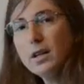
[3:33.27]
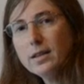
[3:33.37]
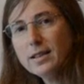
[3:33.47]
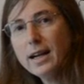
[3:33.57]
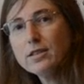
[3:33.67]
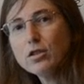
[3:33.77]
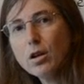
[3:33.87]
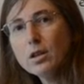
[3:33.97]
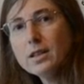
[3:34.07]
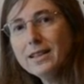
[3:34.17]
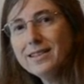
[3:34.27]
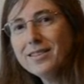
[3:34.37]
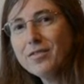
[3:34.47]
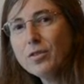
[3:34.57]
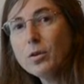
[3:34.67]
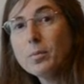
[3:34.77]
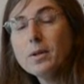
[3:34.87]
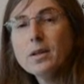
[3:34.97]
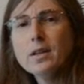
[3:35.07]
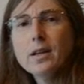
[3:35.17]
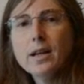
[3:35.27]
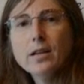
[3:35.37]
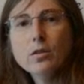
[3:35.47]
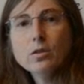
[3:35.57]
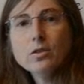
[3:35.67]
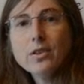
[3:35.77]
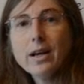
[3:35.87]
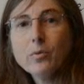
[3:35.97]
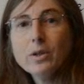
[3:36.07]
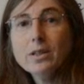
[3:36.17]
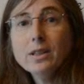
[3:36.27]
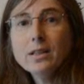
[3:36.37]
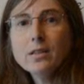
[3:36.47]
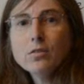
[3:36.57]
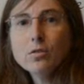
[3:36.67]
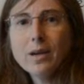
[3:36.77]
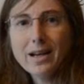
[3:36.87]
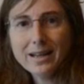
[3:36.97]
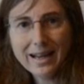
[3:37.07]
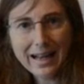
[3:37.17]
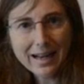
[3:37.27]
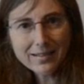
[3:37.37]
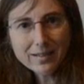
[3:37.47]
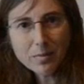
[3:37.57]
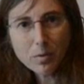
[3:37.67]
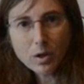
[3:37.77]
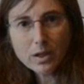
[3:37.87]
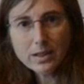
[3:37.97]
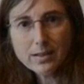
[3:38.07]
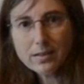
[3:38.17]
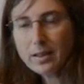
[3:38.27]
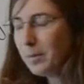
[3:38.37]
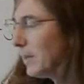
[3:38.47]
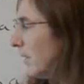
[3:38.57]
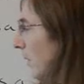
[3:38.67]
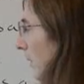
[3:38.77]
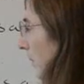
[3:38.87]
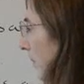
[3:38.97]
attached onto the end of the verb. And notice that we needed to add an accent mark in escribir